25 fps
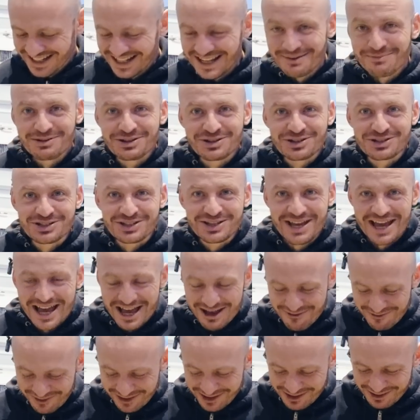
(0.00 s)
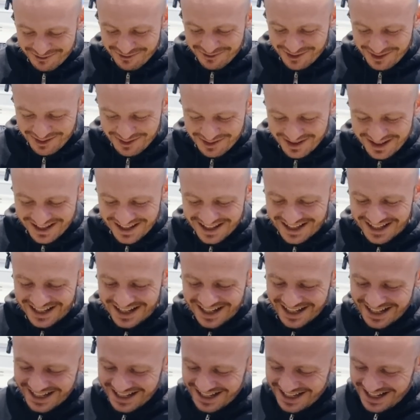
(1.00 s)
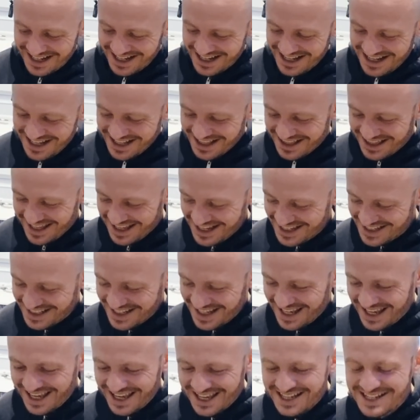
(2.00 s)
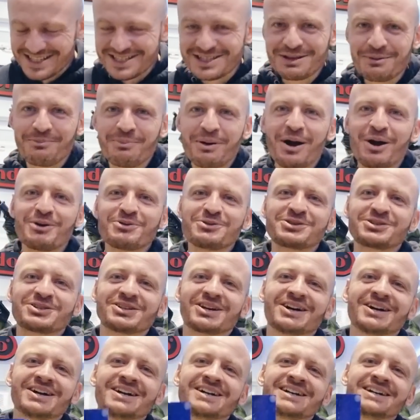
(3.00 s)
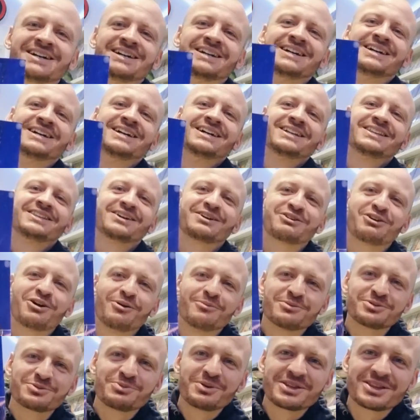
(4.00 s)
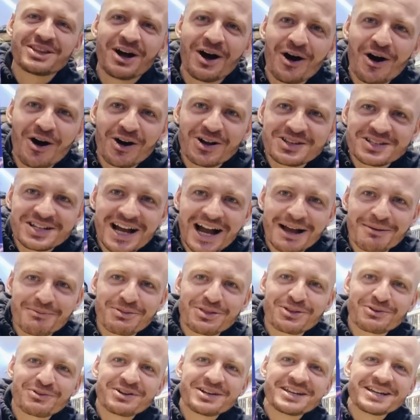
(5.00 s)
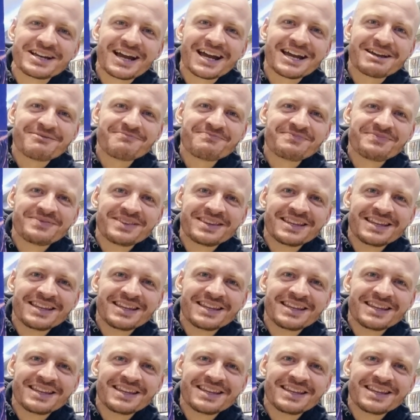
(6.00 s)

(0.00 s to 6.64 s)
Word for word: Let me just carefully unfold it. This is the poster that comes with the R-Type 3 game.